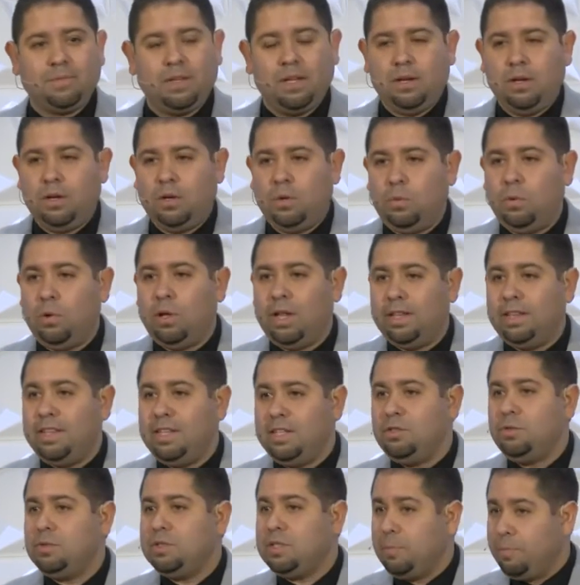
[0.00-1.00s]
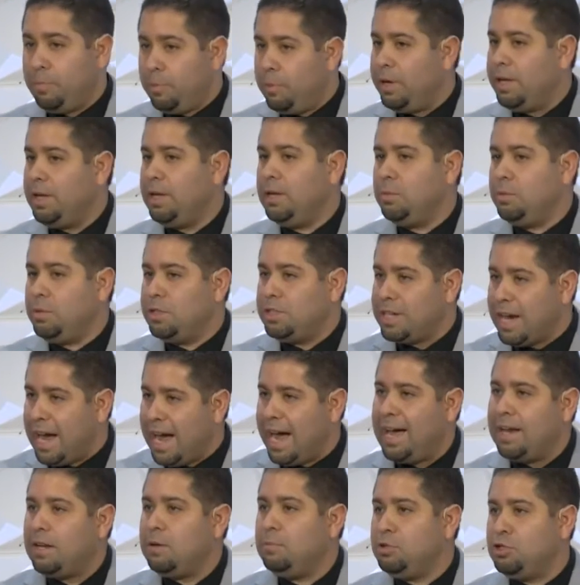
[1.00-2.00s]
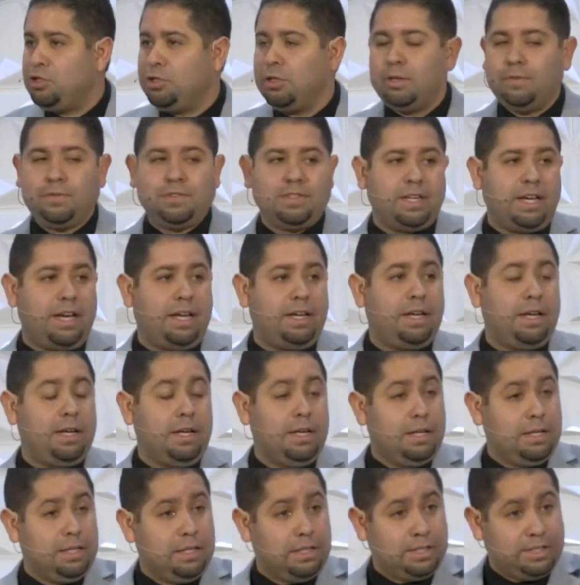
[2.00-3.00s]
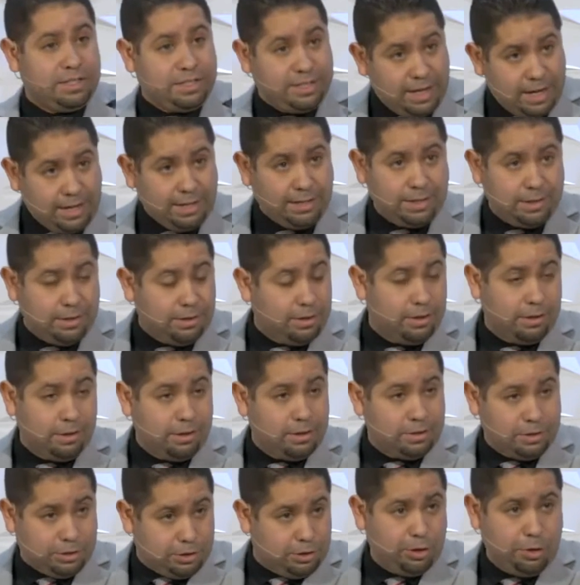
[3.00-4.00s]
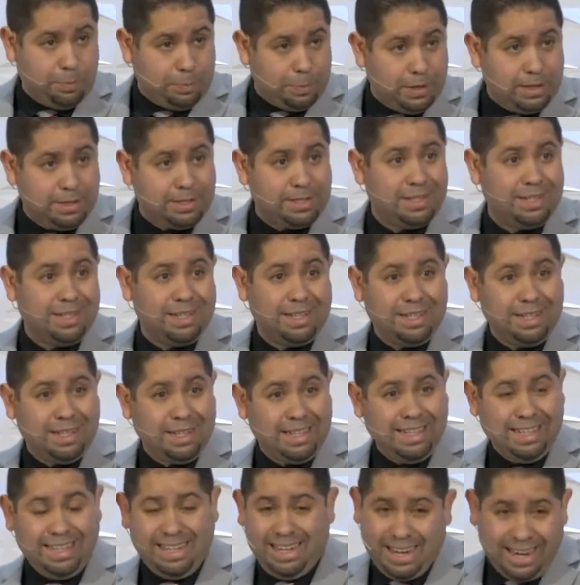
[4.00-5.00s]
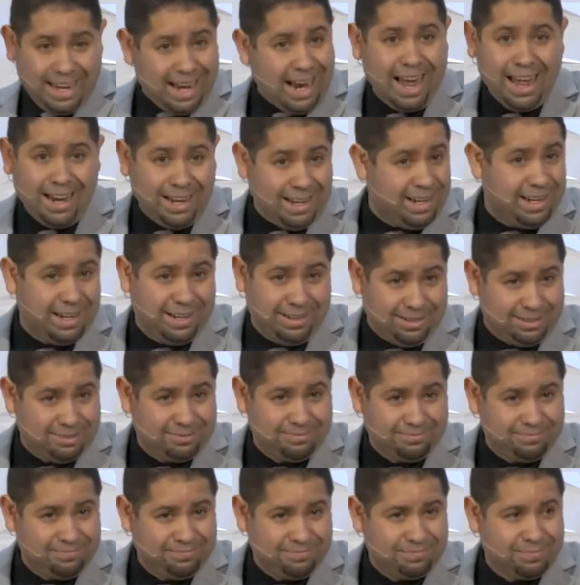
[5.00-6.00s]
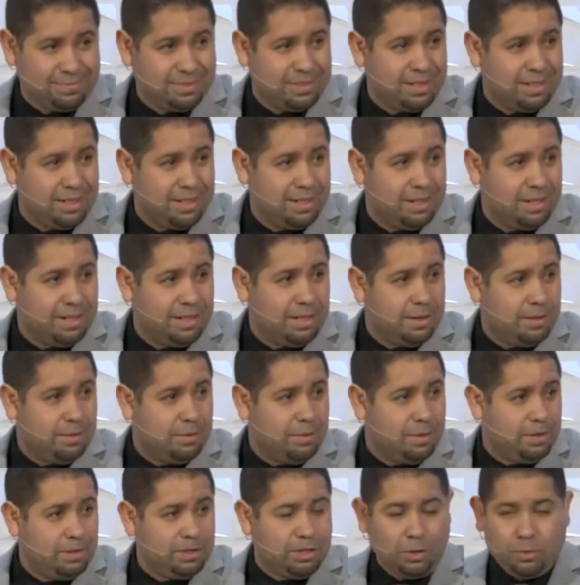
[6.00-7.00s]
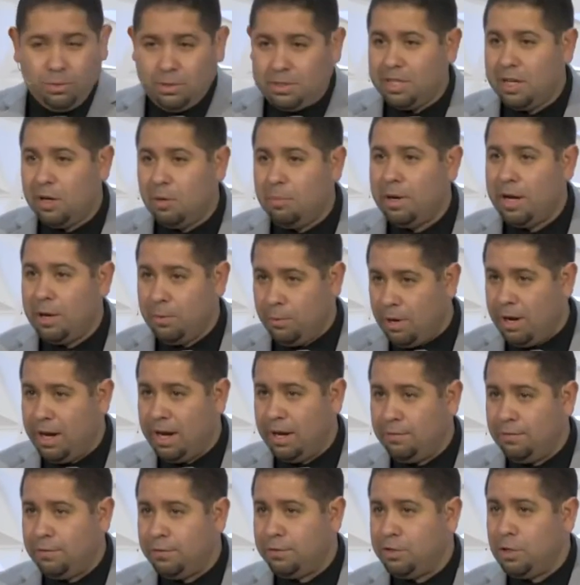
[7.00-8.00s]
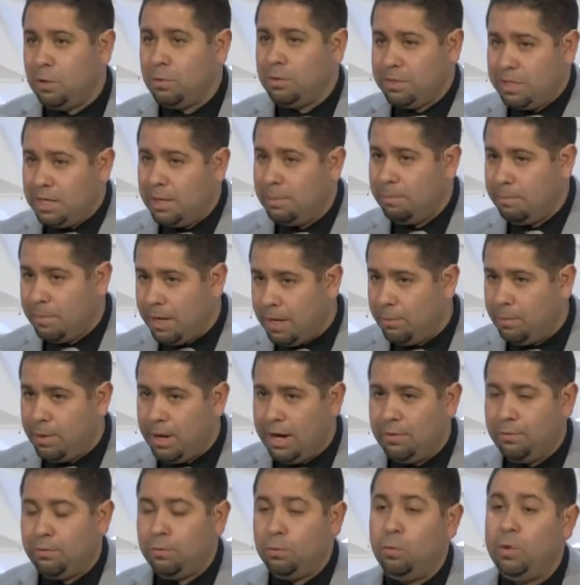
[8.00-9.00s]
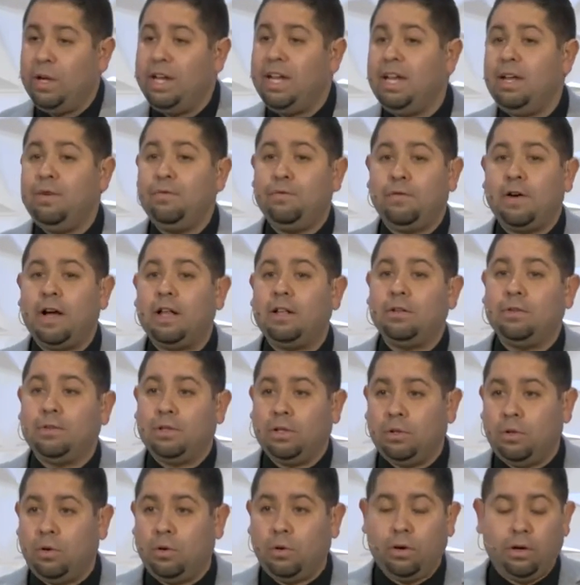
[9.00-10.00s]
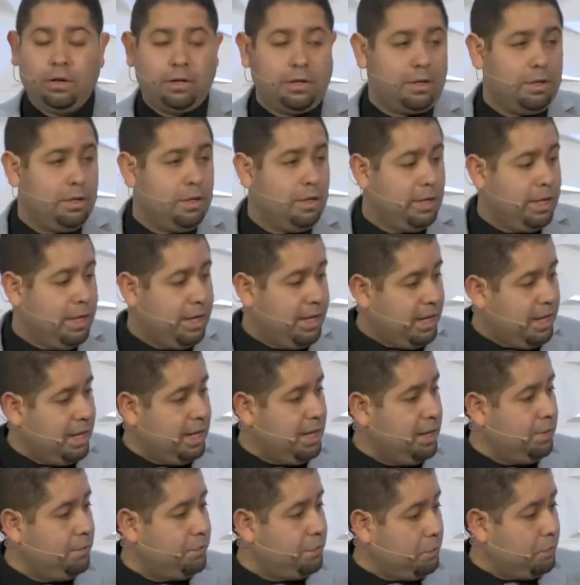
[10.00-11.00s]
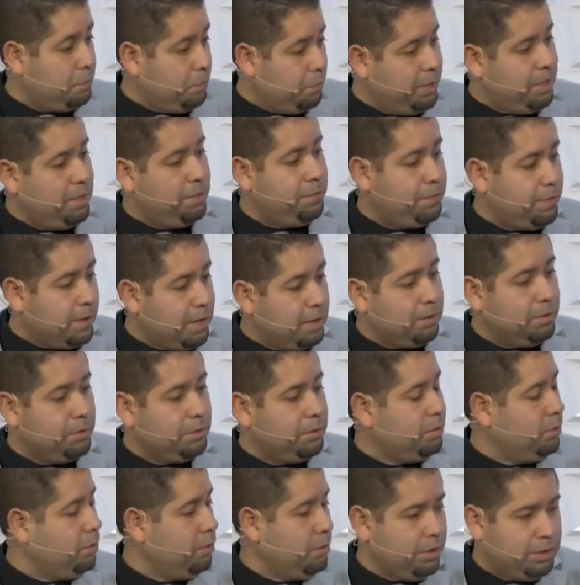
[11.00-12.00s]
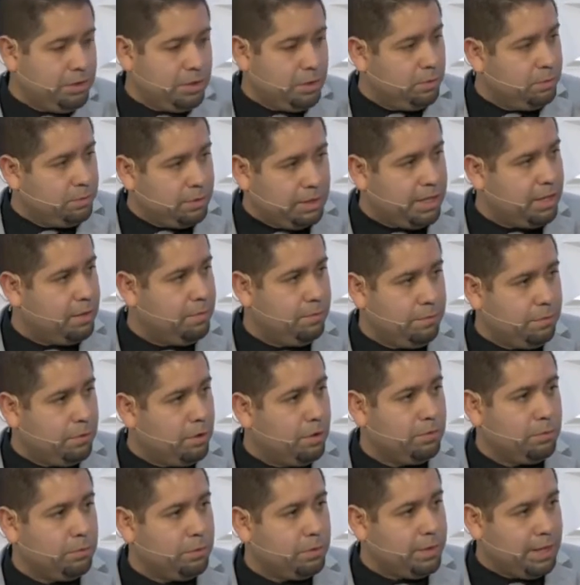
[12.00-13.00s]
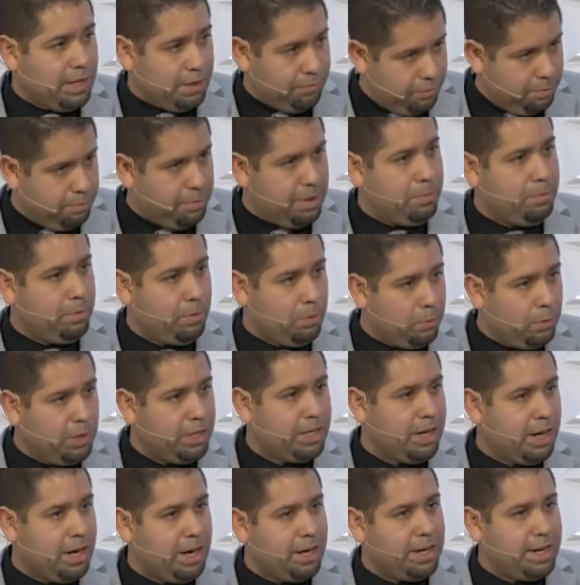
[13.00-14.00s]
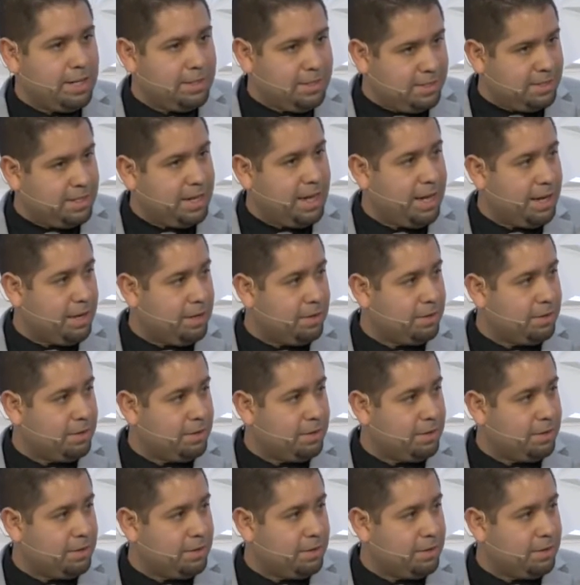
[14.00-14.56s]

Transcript: Well, this was a point in which Adam should have said, Serpent, get out of here. Don't tell my wife, don't tempt my wife. We follow the Lord. Eve, we follow the Lord. Don't get involved with that. Remember what God had said.